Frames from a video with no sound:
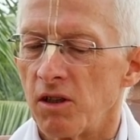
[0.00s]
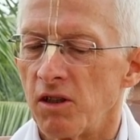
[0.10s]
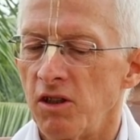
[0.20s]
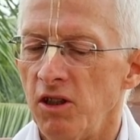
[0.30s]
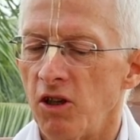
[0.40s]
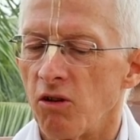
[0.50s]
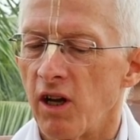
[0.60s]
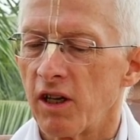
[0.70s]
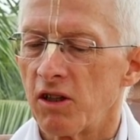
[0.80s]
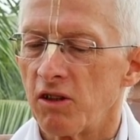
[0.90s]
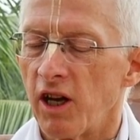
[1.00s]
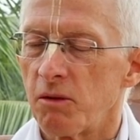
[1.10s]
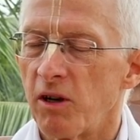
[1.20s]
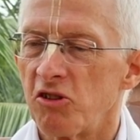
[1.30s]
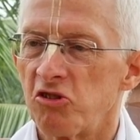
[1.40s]
you know,
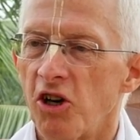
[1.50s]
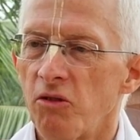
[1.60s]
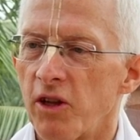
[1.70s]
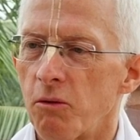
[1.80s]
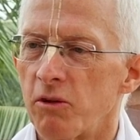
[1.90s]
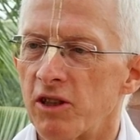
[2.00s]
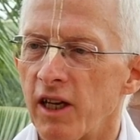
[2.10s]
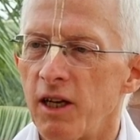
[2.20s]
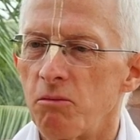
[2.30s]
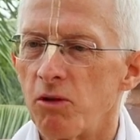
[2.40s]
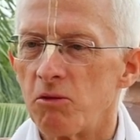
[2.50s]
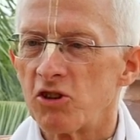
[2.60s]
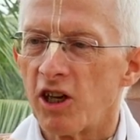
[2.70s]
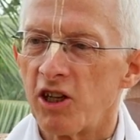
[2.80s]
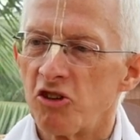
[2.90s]
like myself, they were taking
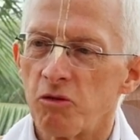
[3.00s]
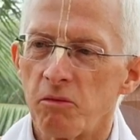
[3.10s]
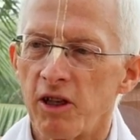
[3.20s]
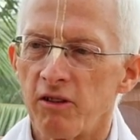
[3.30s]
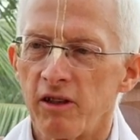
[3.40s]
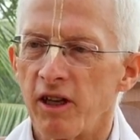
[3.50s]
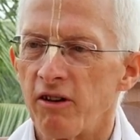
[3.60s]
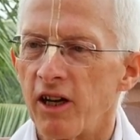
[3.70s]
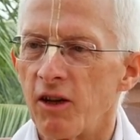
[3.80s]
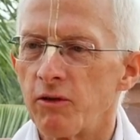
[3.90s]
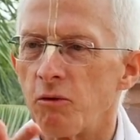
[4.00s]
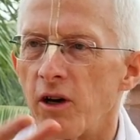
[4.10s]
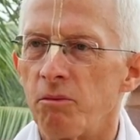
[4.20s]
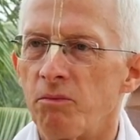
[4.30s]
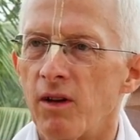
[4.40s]
brahmacharis from here and there and
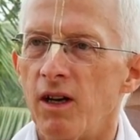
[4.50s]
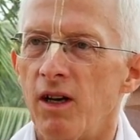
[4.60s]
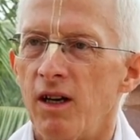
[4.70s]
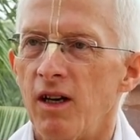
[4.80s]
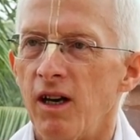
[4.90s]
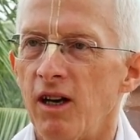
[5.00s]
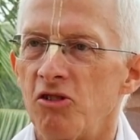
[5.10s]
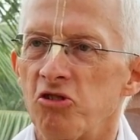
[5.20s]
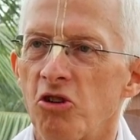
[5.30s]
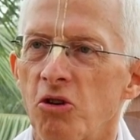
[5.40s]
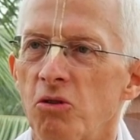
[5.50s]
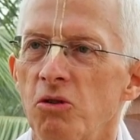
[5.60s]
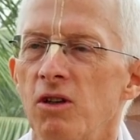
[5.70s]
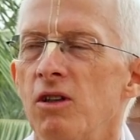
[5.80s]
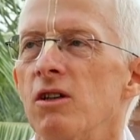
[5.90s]
everywhere. And
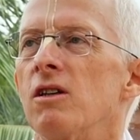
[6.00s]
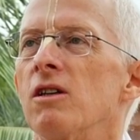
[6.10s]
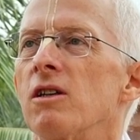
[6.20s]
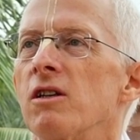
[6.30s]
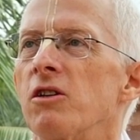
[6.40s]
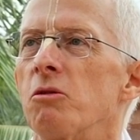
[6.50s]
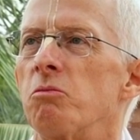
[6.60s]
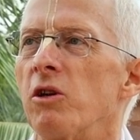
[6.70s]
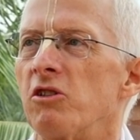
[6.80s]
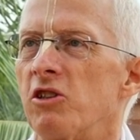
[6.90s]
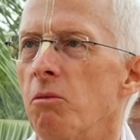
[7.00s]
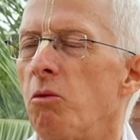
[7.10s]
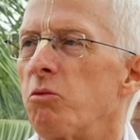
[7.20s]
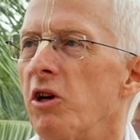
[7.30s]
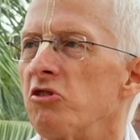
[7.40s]
so the
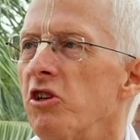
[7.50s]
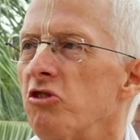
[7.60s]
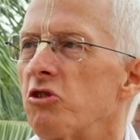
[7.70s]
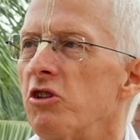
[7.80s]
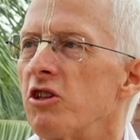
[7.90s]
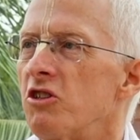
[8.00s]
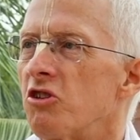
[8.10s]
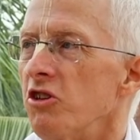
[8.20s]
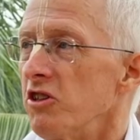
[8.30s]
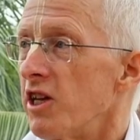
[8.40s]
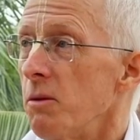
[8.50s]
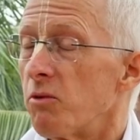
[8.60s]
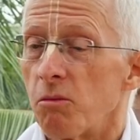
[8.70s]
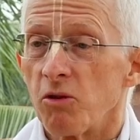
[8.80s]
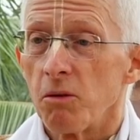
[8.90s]
temple presidents couldn't
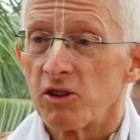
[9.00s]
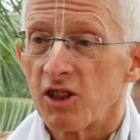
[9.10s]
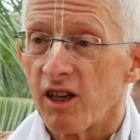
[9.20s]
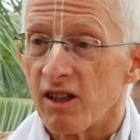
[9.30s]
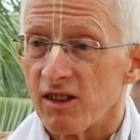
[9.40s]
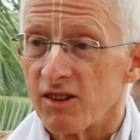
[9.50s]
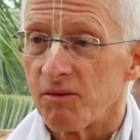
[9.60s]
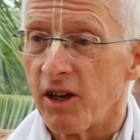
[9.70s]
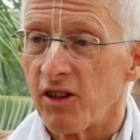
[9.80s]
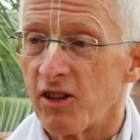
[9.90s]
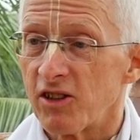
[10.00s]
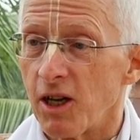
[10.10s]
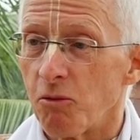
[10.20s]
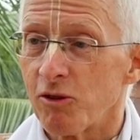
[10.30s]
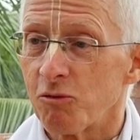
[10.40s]
keep their brahmacharis, and the
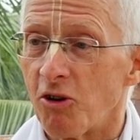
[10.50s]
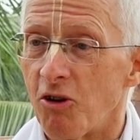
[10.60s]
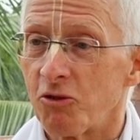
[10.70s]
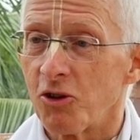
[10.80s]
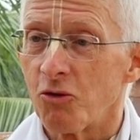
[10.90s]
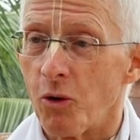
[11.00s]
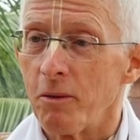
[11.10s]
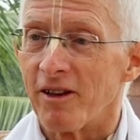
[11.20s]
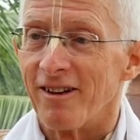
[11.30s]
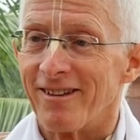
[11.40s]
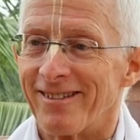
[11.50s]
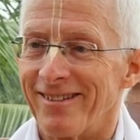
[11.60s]
temples were all full of women.